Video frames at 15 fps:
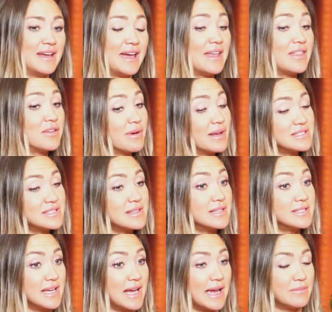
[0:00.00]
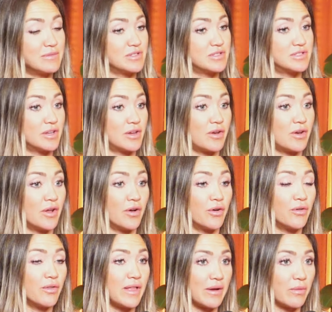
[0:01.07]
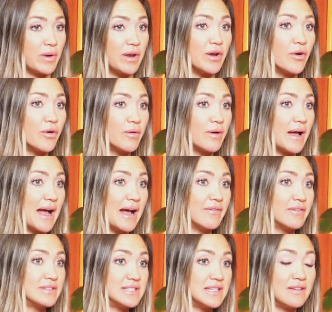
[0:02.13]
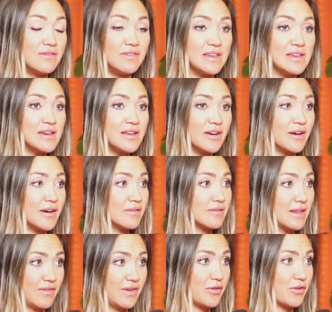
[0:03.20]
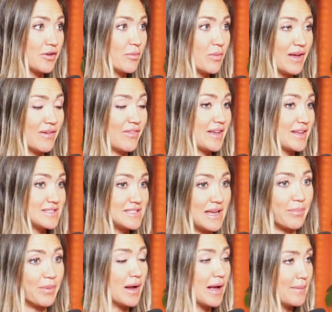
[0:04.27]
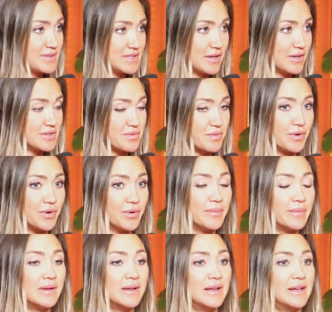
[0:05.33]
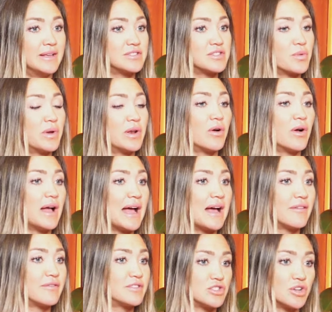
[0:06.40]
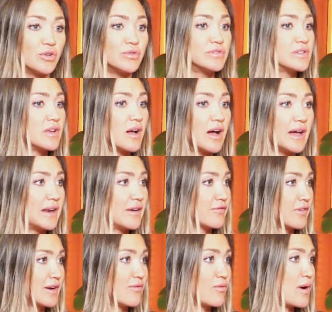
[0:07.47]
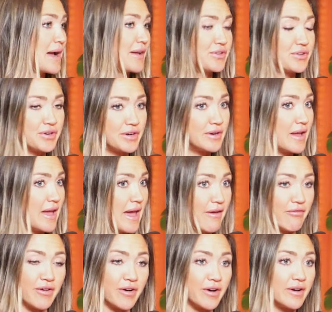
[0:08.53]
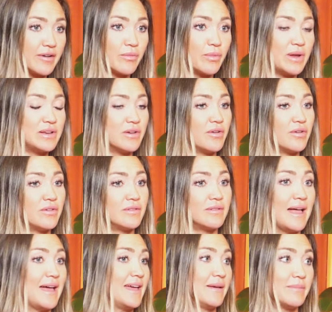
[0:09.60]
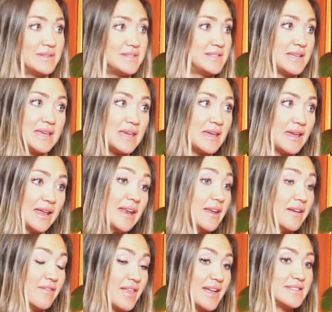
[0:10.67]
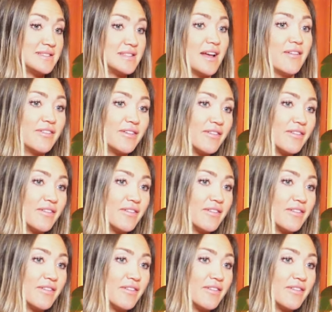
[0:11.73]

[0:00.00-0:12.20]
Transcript: And the rest of the time, just so you know, like we don't have a TV in our living room. We have like a separate upstairs room. So we don't have shows on in front of Wilder ever. We don't let him see any of that stuff.